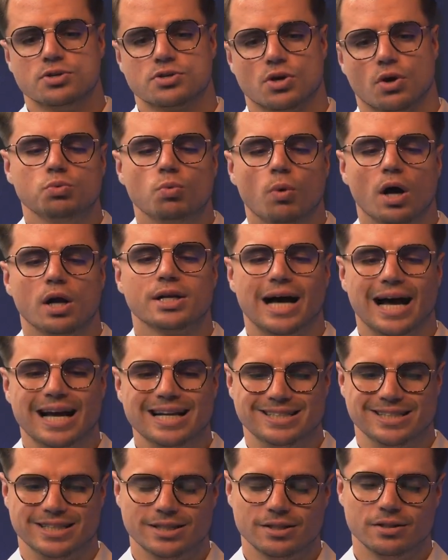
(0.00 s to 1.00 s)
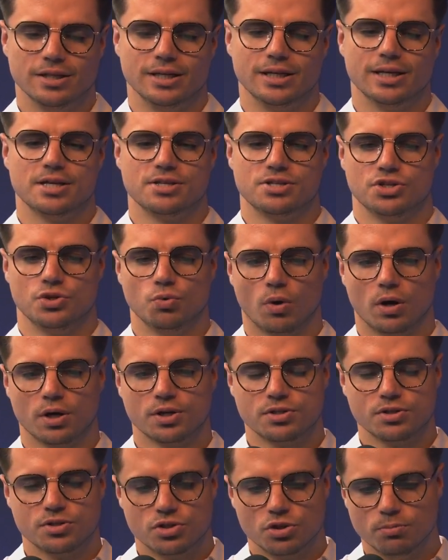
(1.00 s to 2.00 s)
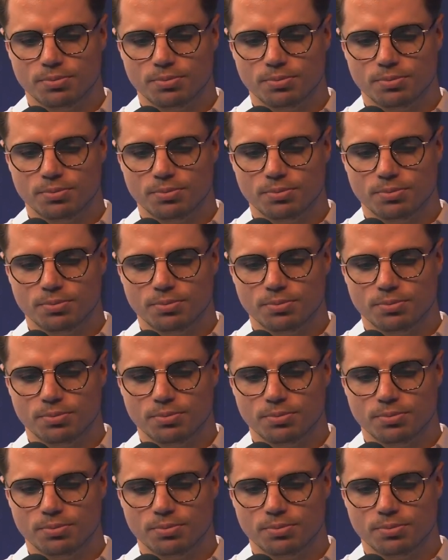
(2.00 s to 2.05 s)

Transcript: What you want ideally is you want